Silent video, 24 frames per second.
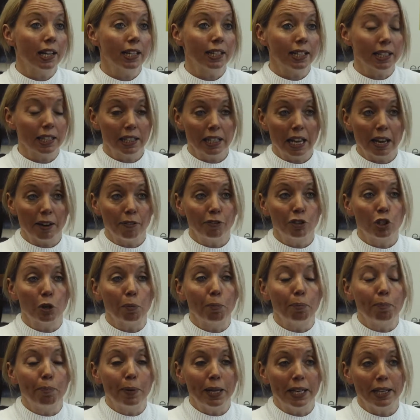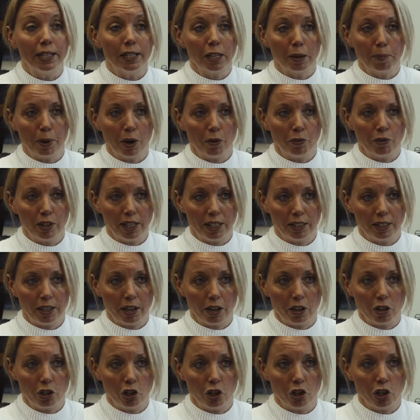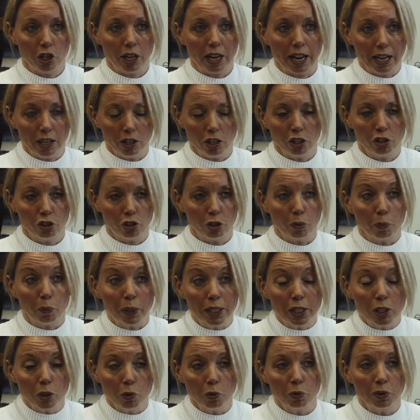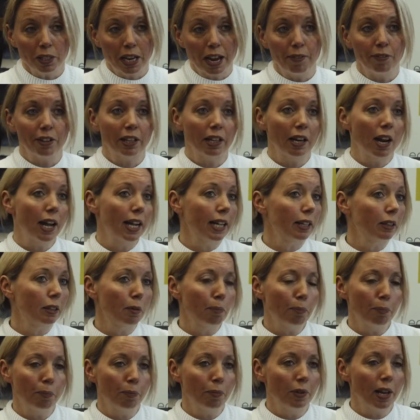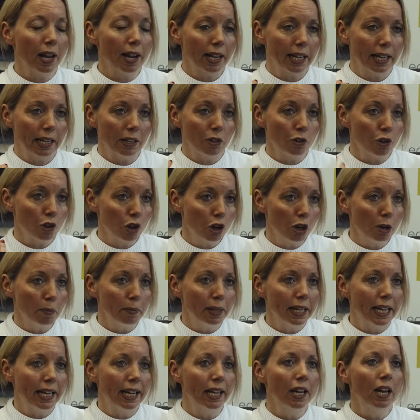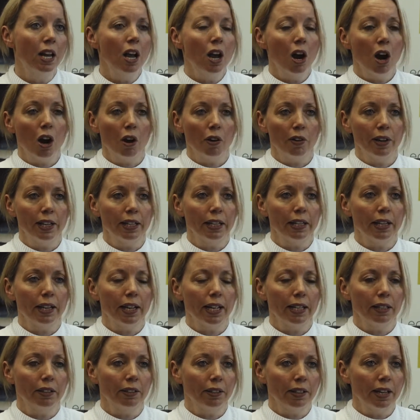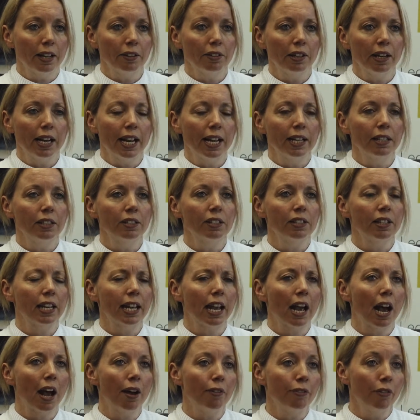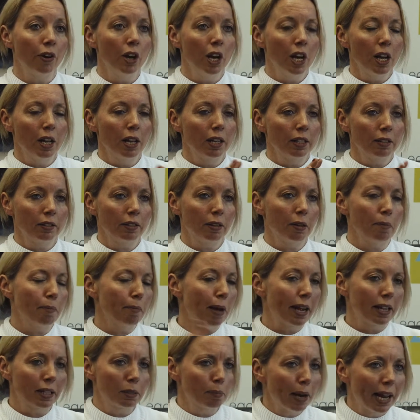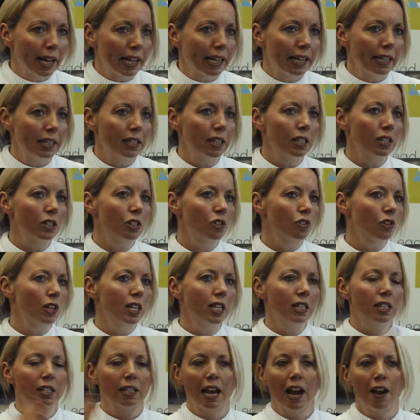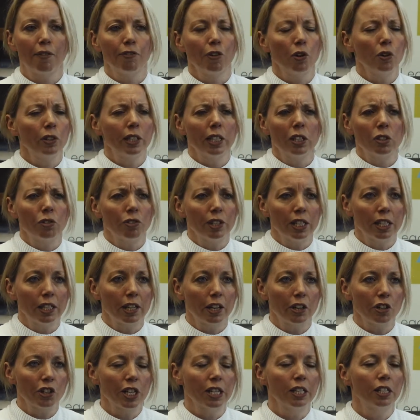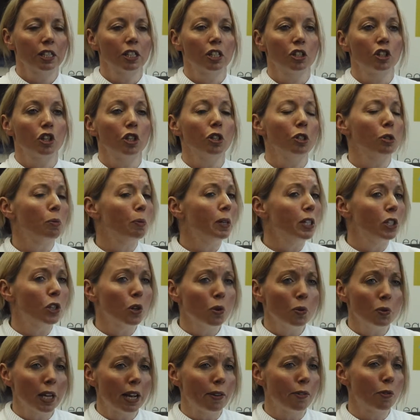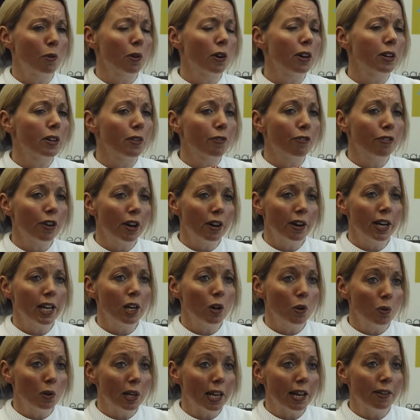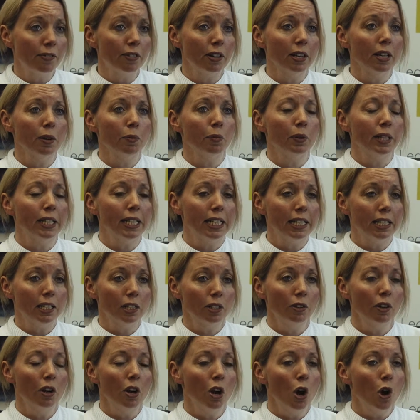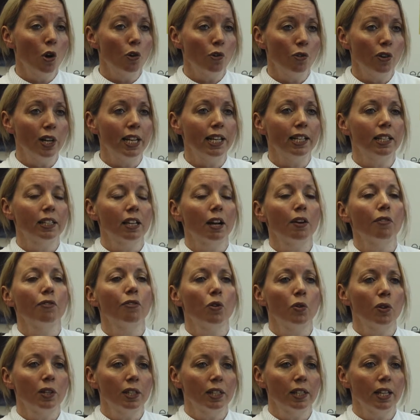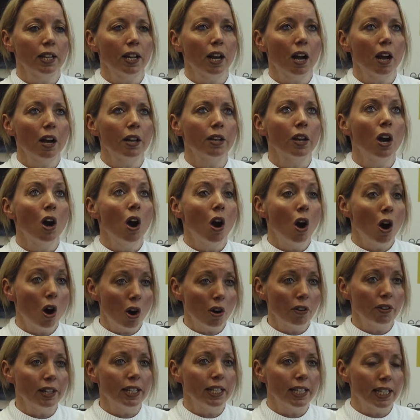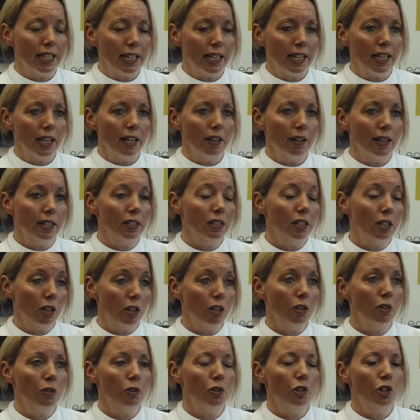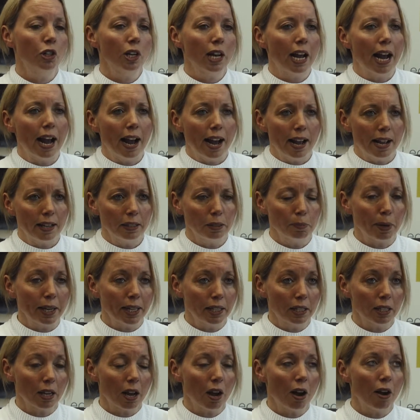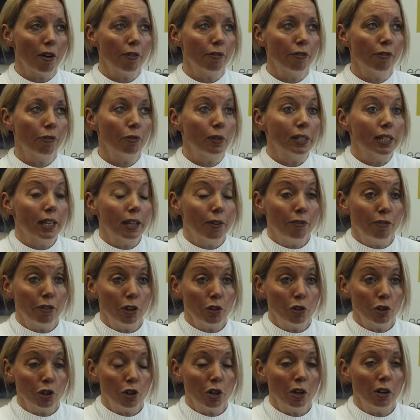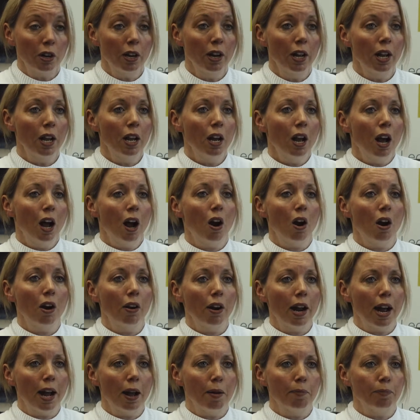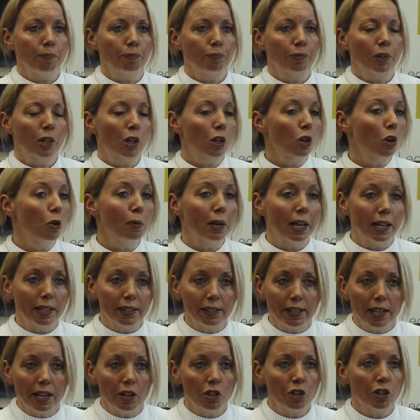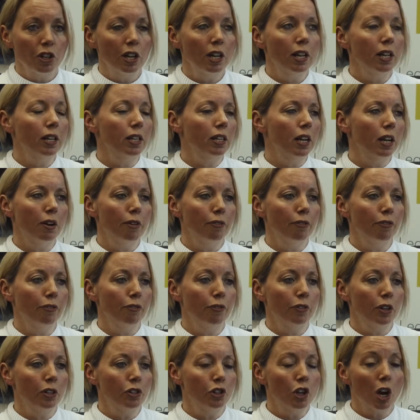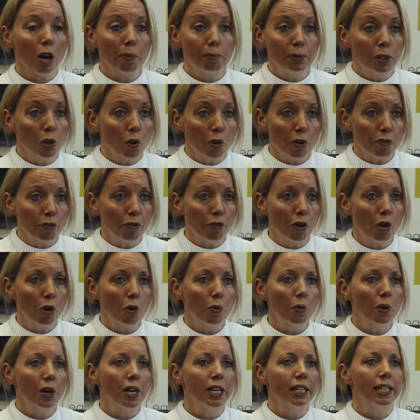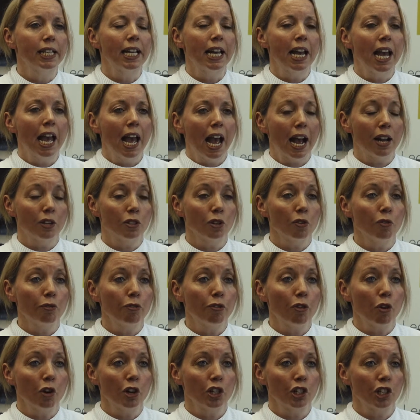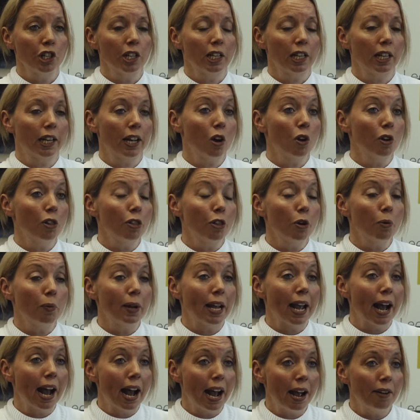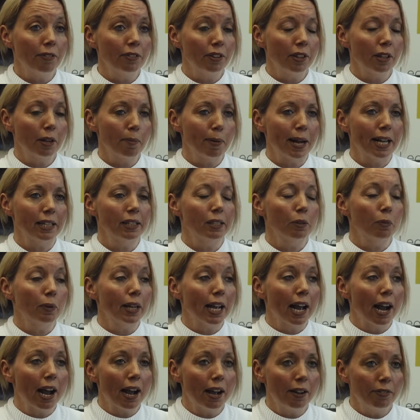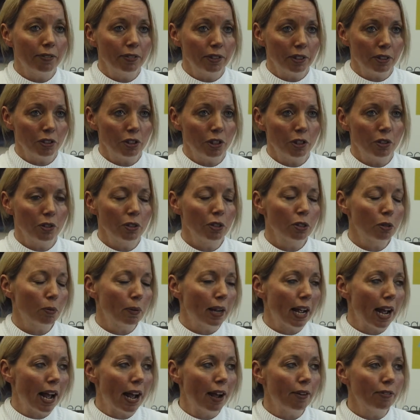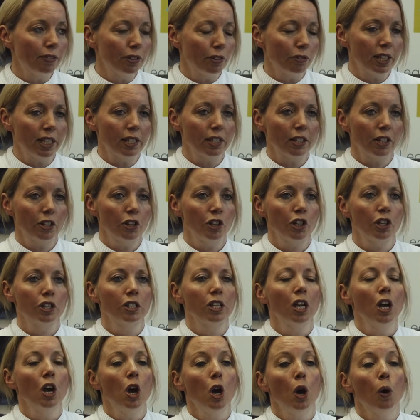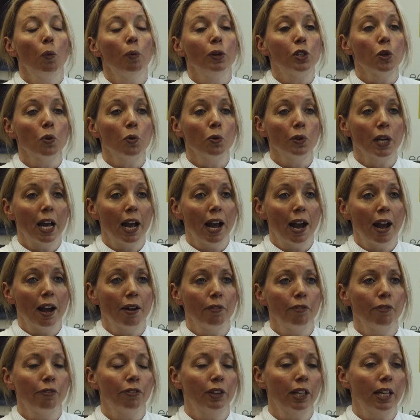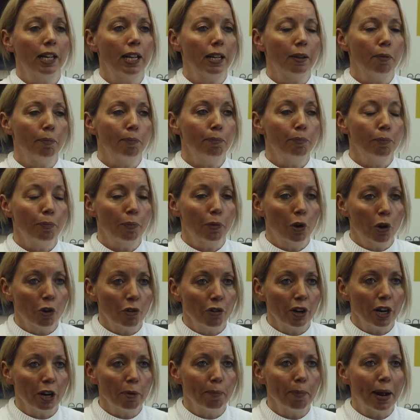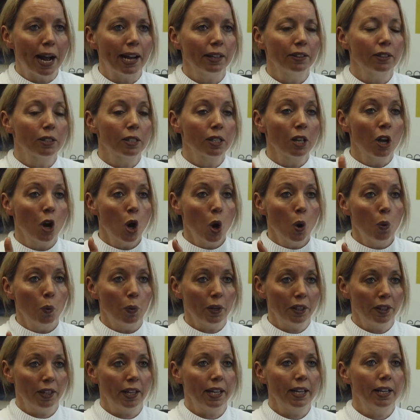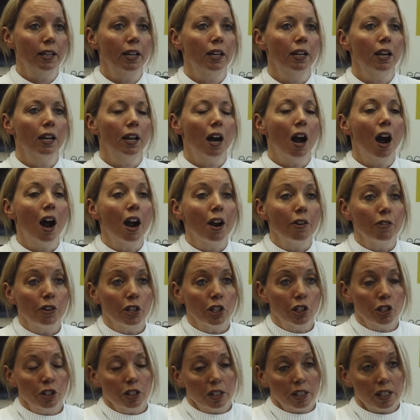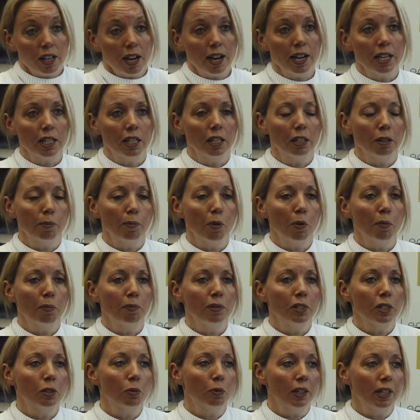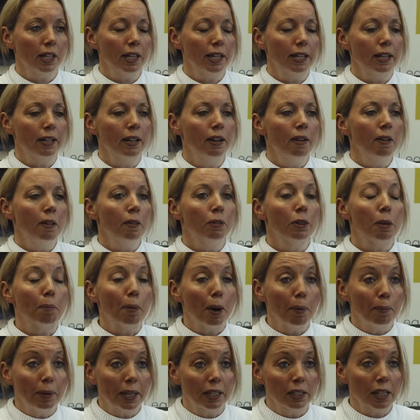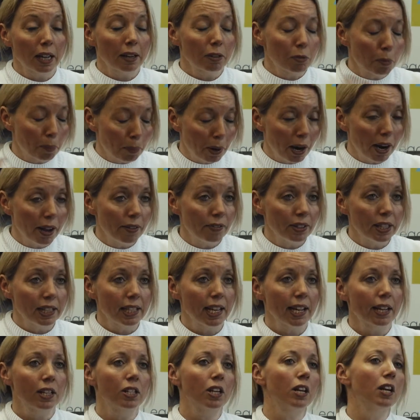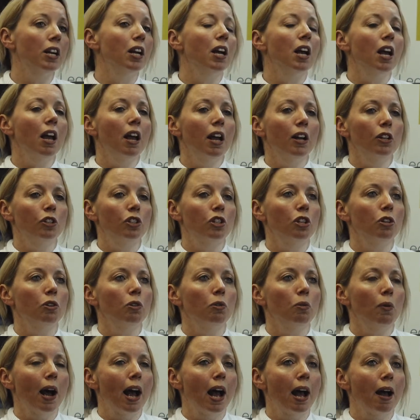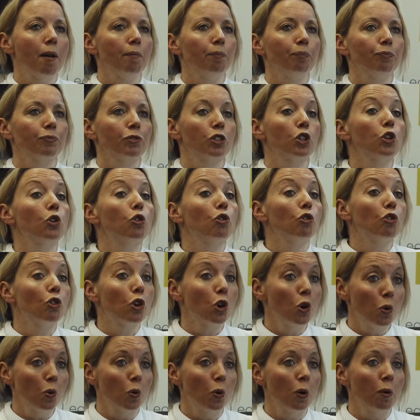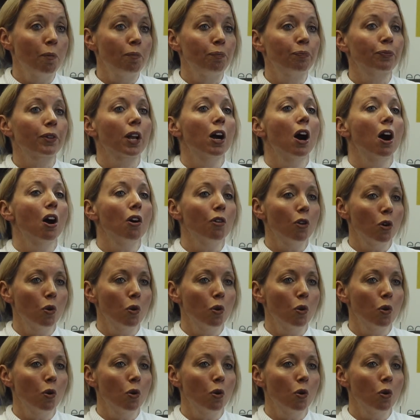itself to build up our research industry. We don't have it like in Germany or in the Netherlands. They have the Max Planck Industries, they have all these research institutes. We don't have, we're at a very low level, and we need to really start focusing on R&D. It's a huge aspect of, we'll say, future or globalization of jobs going forward. And unfortunately, although we have the capacity, we have the students, we have the researchers, we don't have the career paths within Irish society at the moment, within the public sector, private sector, to grow our